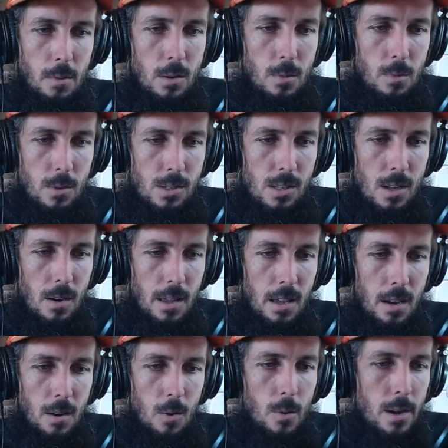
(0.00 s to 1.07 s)
We're, we're
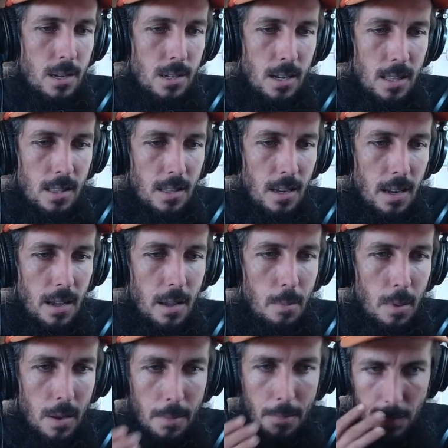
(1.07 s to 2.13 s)
starting at OHN today,
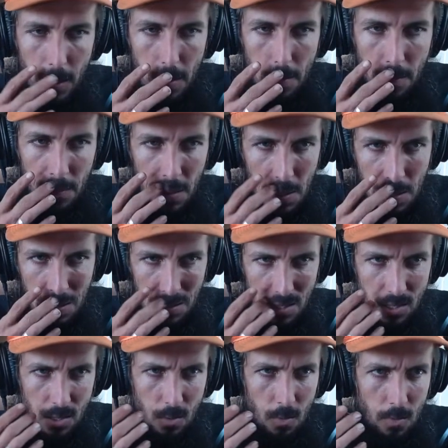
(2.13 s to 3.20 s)
but um,
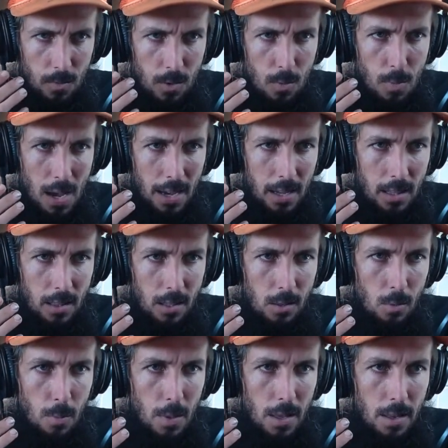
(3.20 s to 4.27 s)
just to review back a
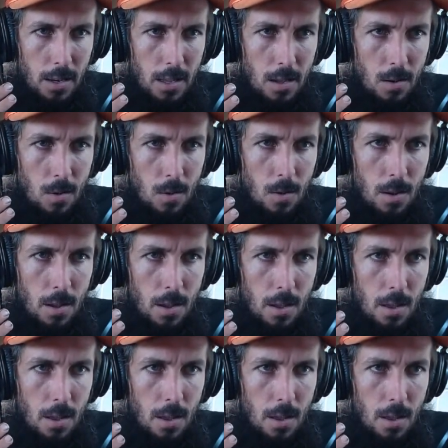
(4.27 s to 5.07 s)
little bit here